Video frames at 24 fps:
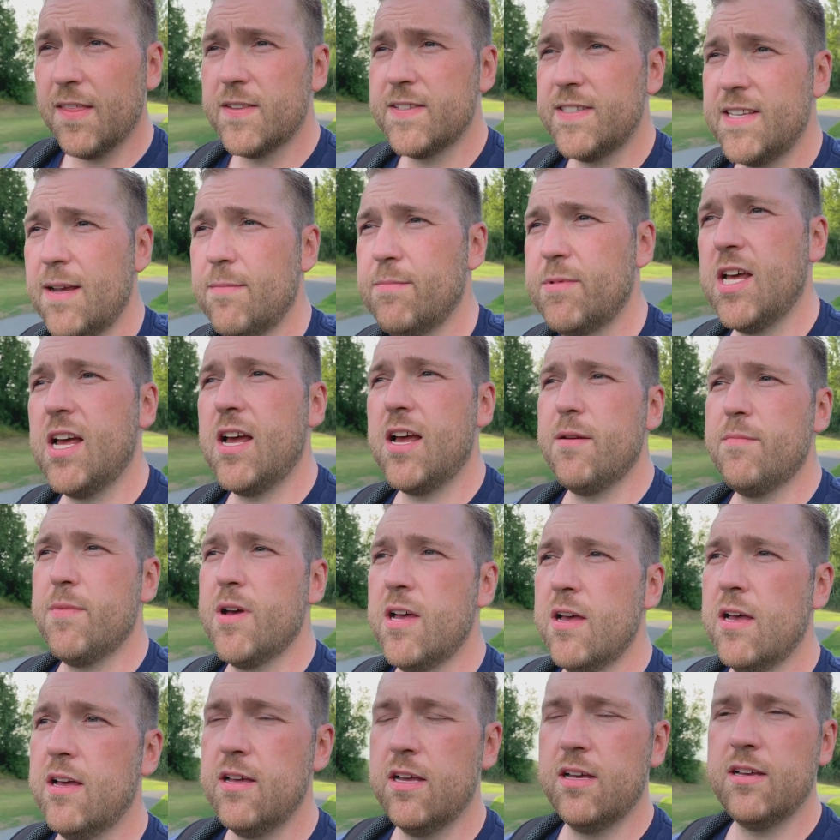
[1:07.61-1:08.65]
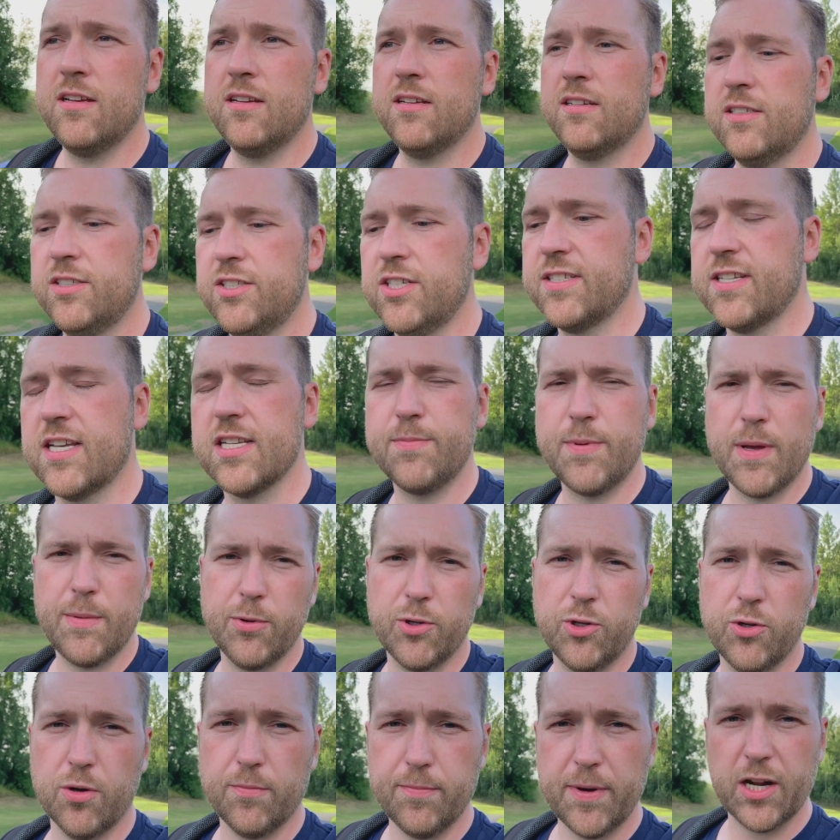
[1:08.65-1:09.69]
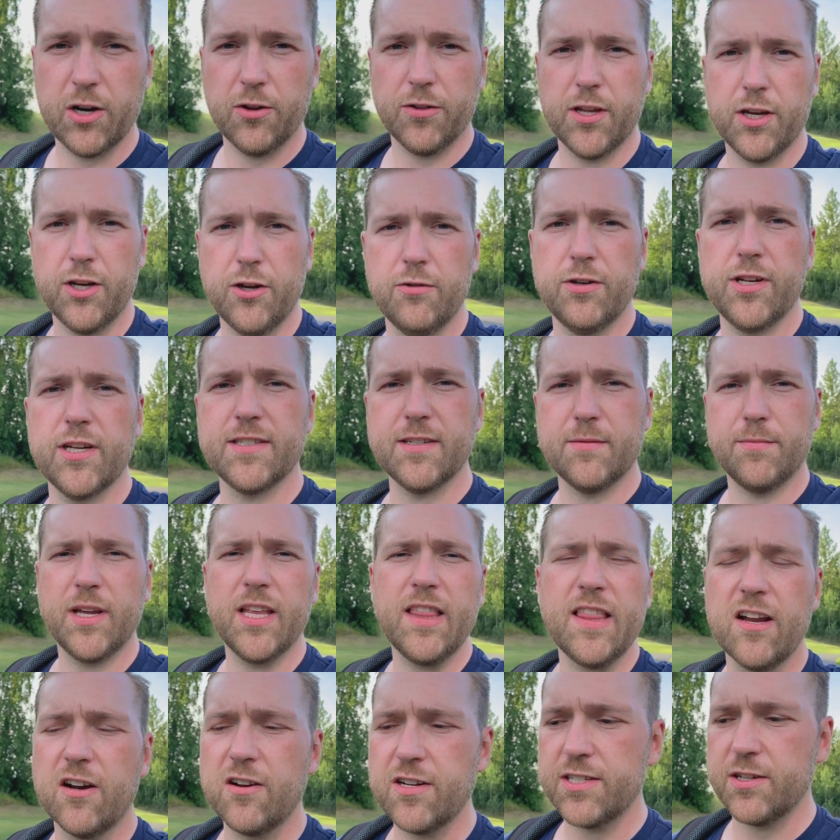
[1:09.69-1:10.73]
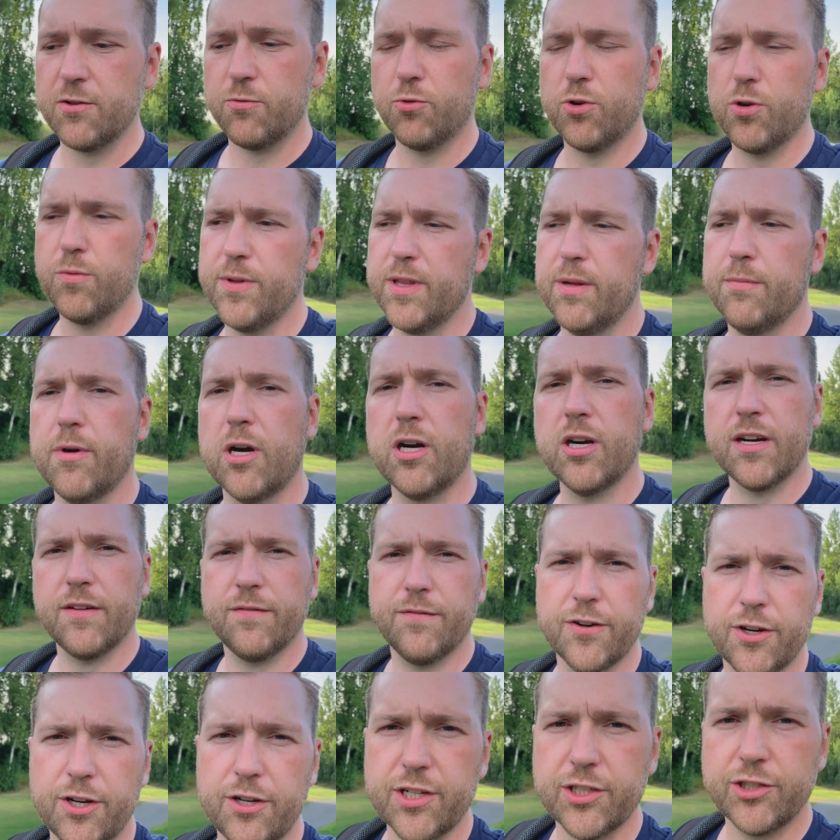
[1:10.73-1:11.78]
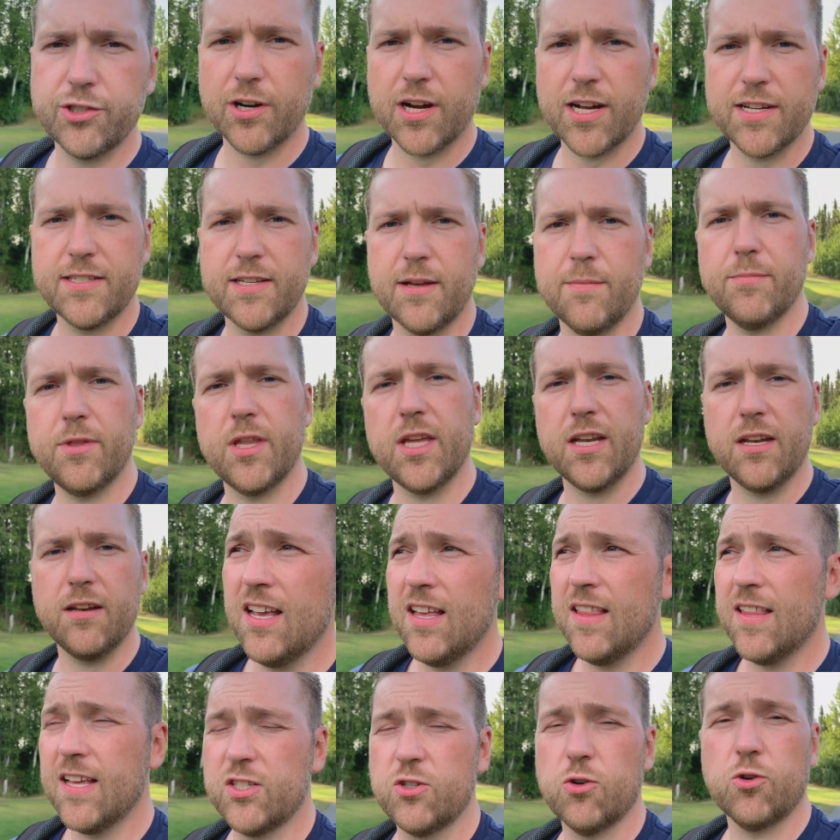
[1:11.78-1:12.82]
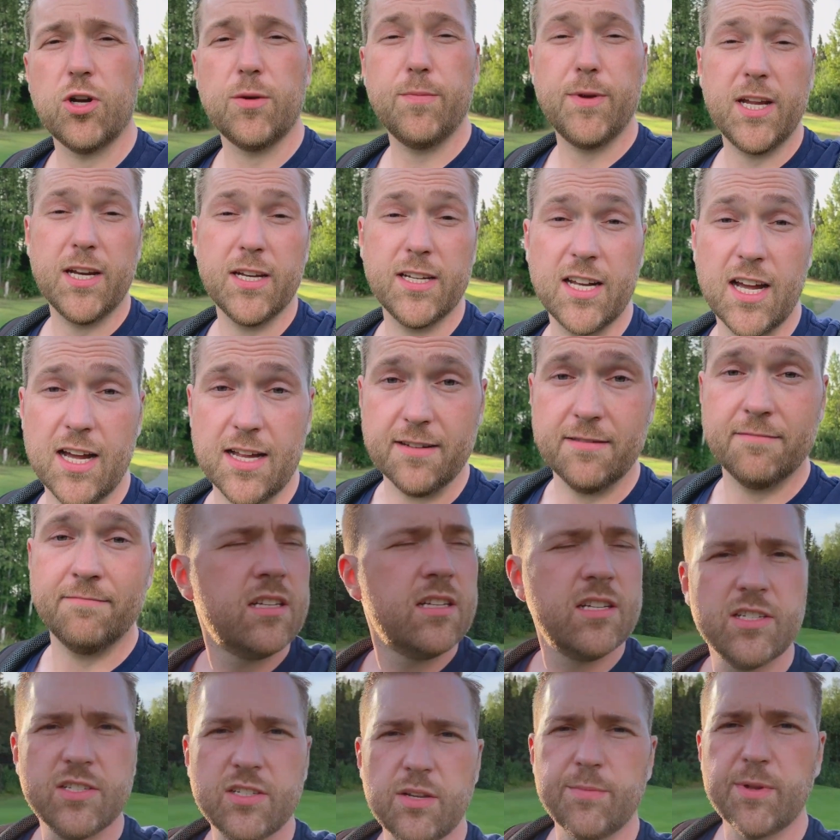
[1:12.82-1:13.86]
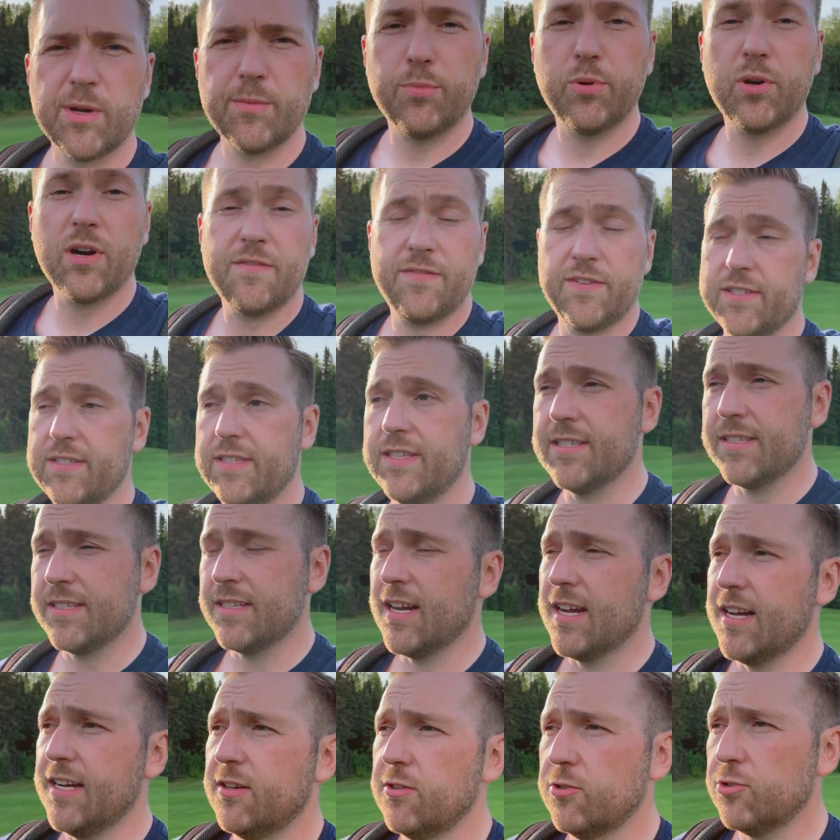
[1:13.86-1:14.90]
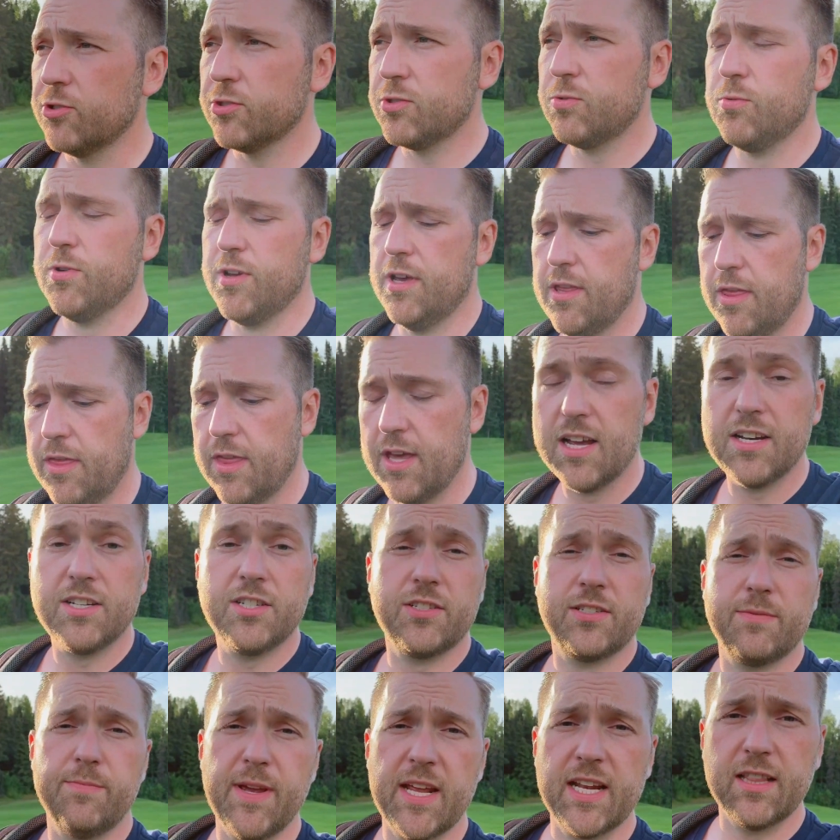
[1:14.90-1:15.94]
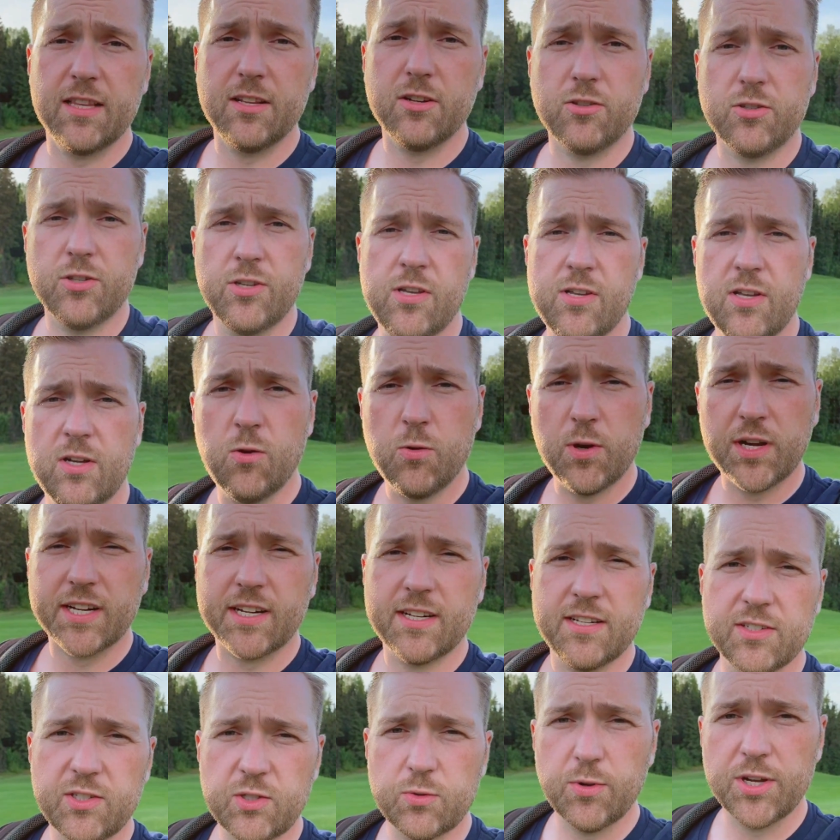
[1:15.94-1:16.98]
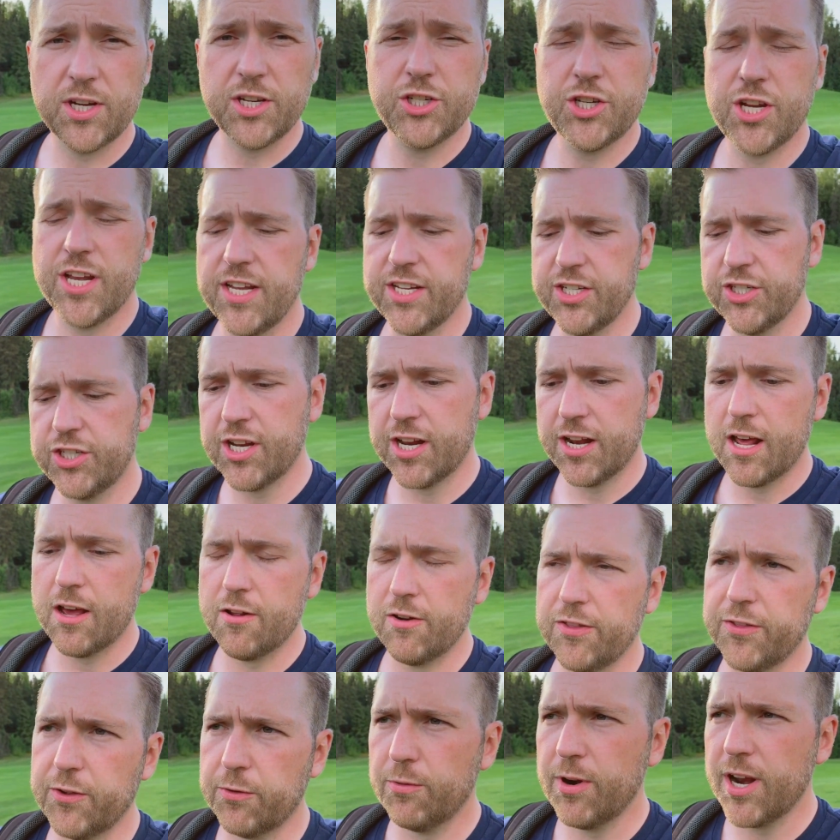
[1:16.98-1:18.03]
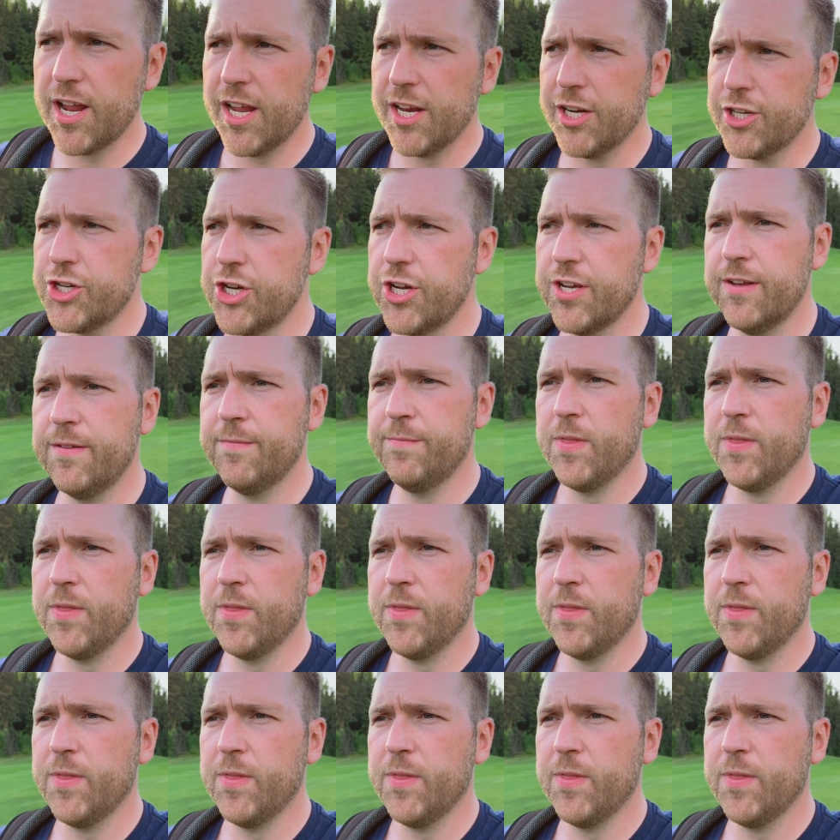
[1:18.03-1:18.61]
the same time, just because people do it better than you doesn't mean there isn't room in the market for you to try something that's already being done. So I'm going to preface this 9 holes with, I just made a little quick swing change down on the range.